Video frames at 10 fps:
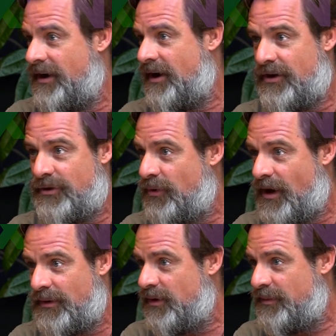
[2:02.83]
era you
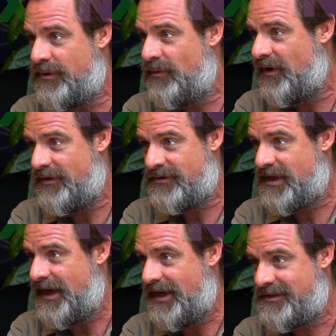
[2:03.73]
probably would have been one of those
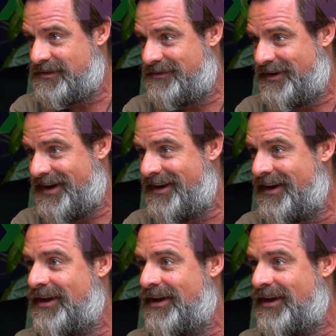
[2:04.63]
cats, right?